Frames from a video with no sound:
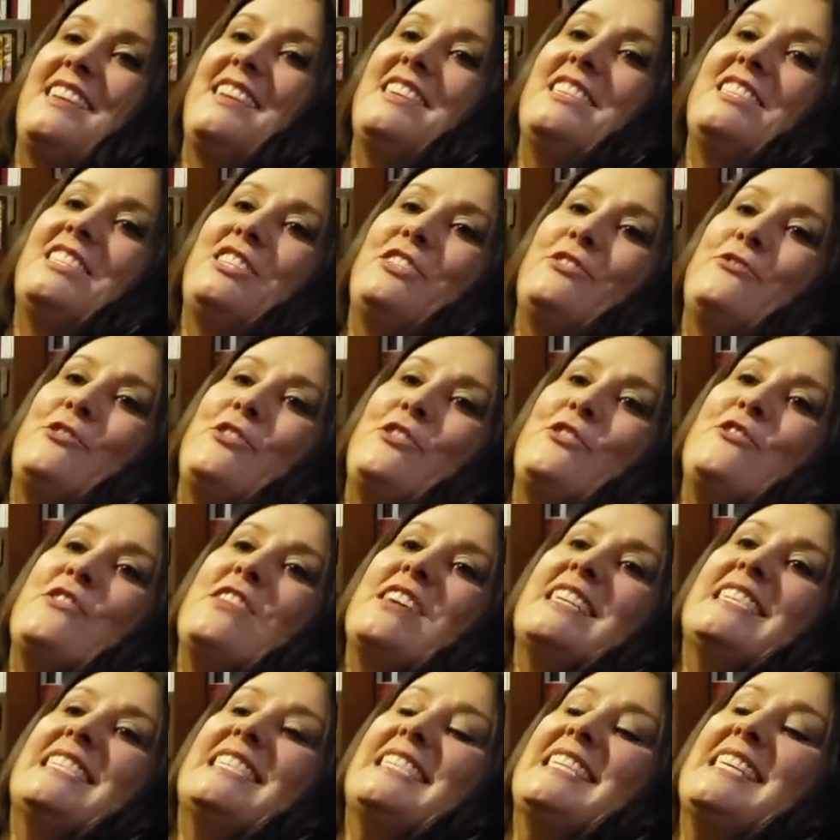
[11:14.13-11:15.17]
So when you
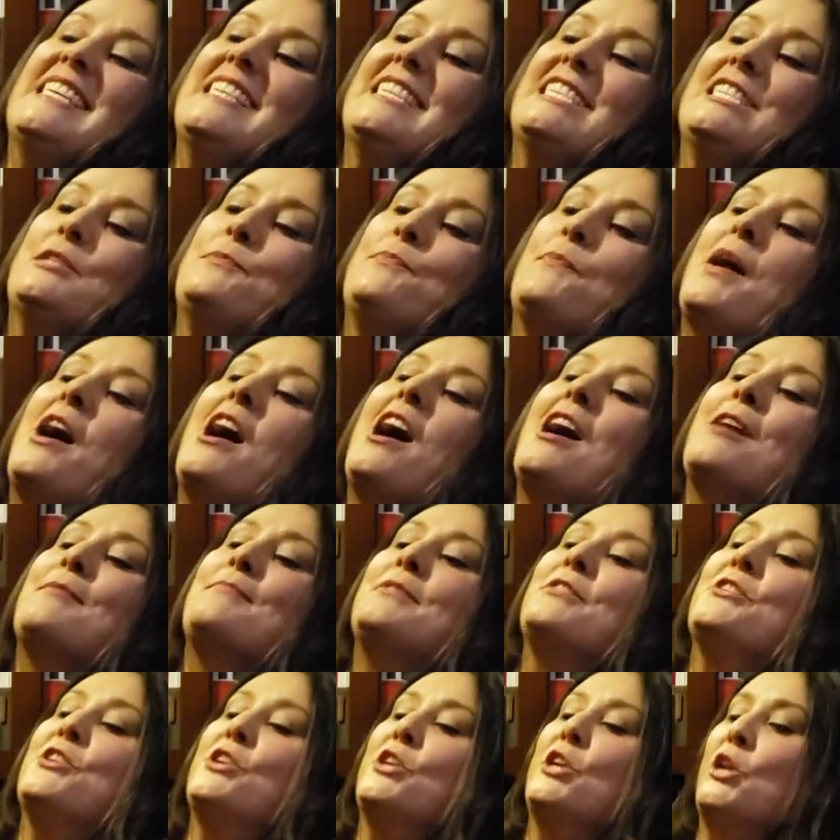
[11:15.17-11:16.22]
guys see this pop,
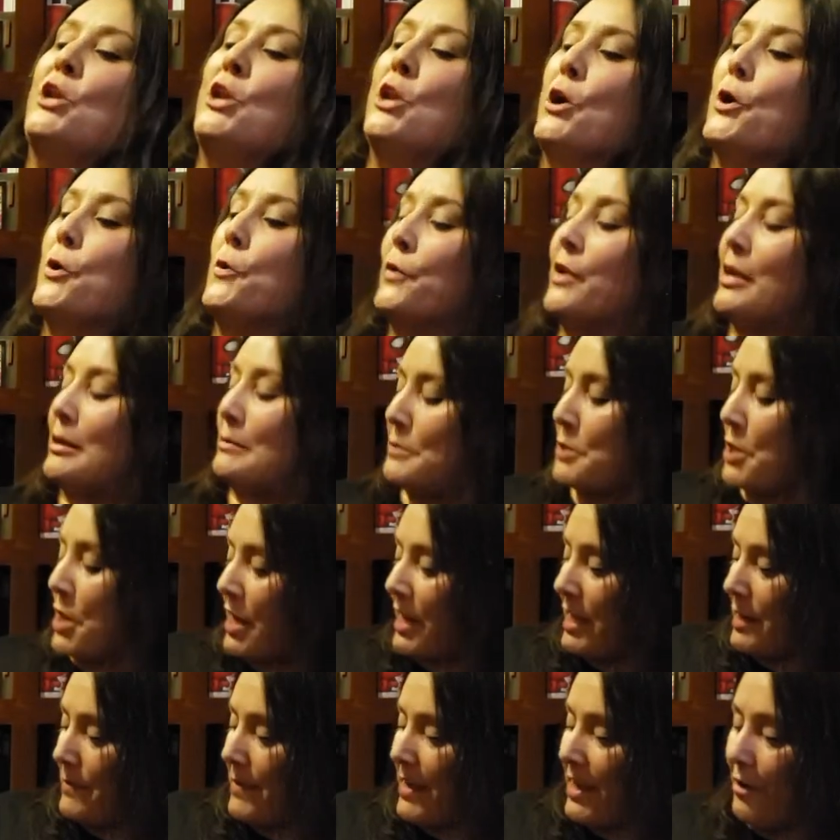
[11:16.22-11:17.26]
you're going to know what I'm
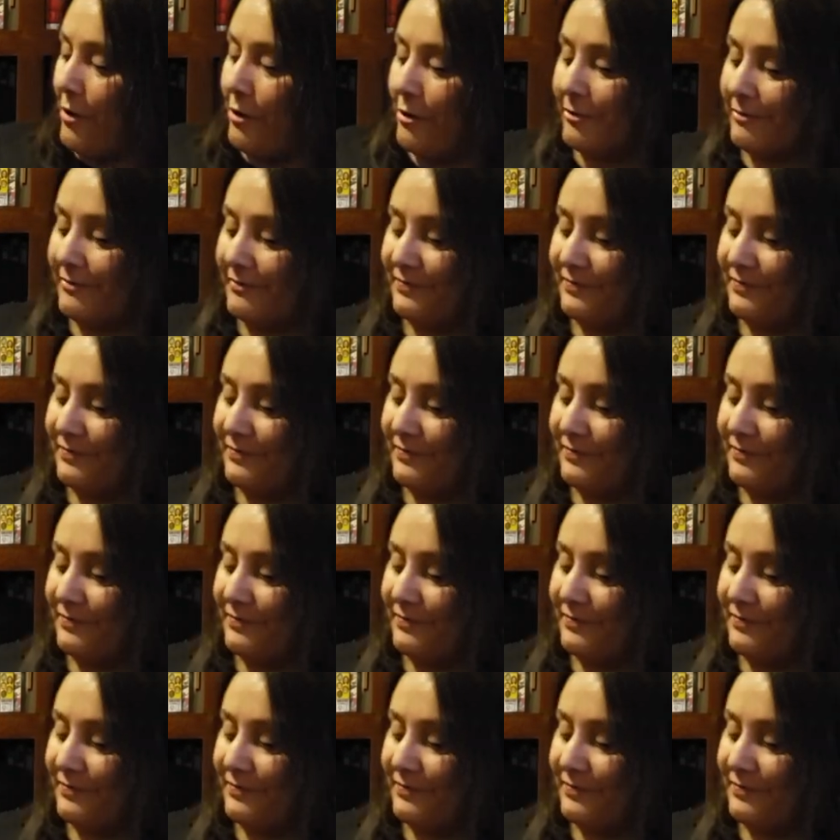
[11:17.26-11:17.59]
talking about.